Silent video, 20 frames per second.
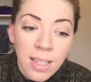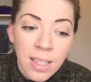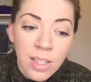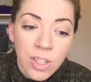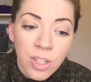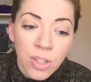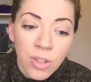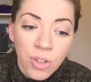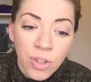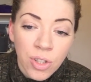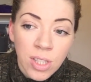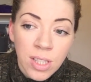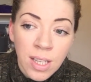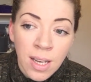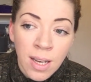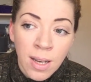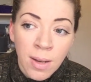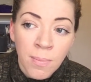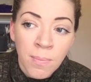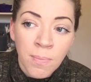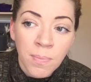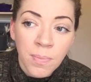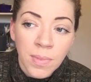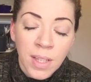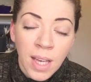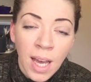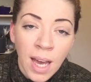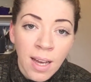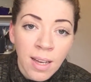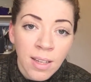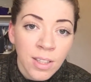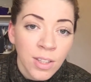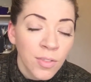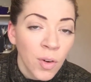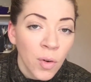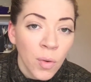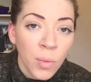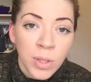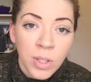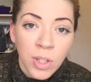So just yeah, you've
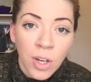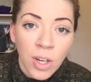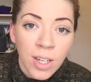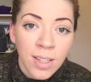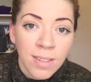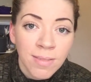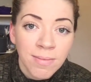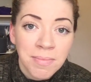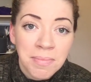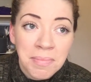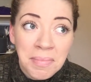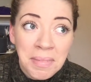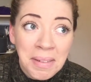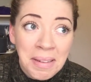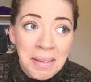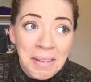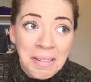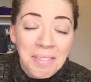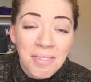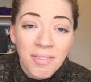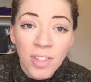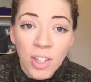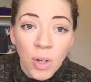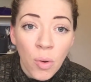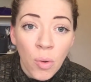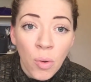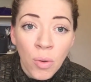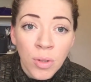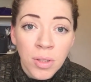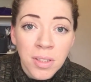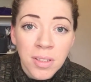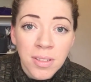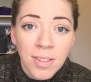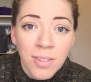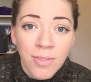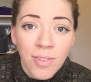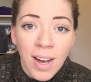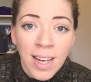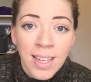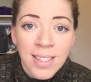always got to record
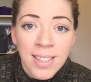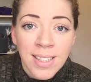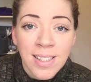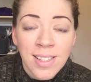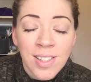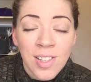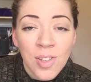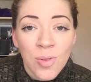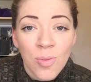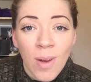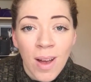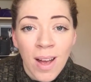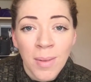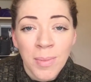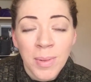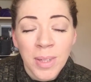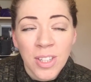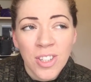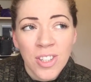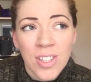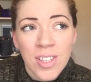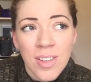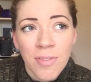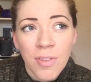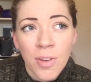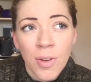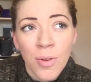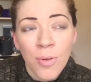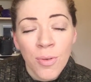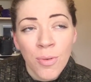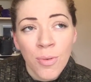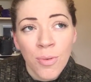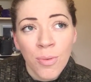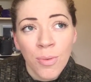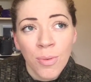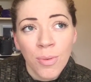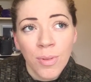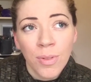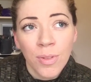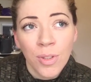your findings as well, because if
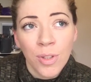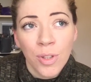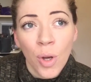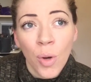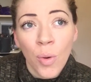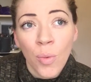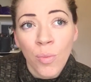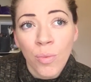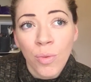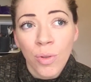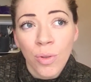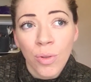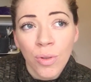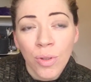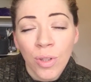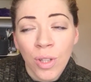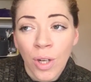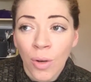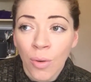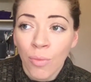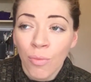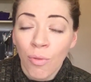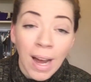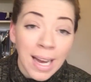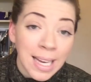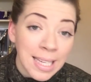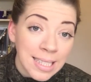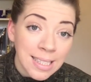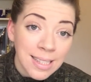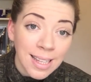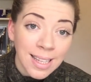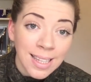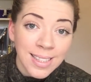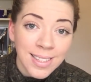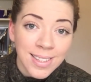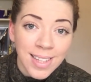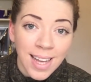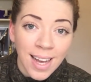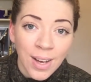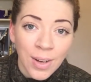you don't, you know, write
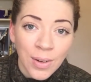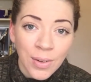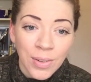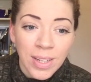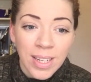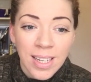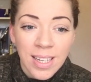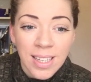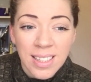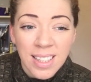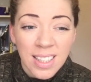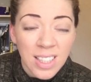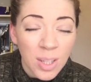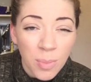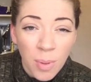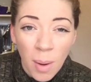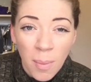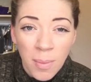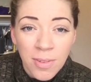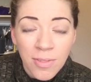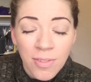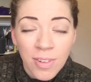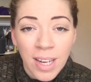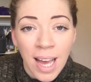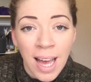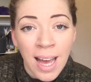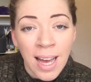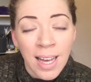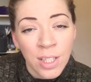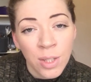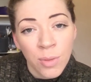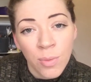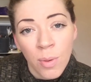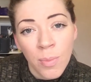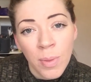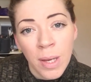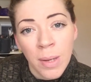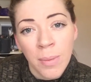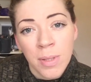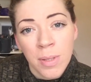things down, then you'll probably forget and you won't
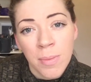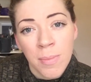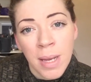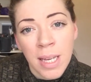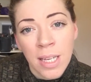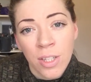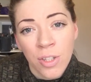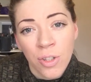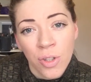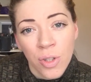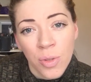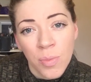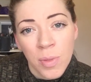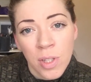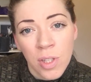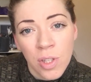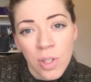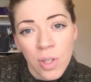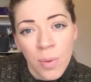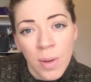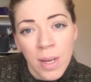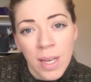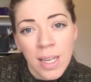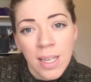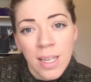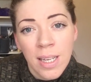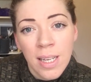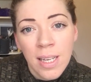be able to make adjustments to it.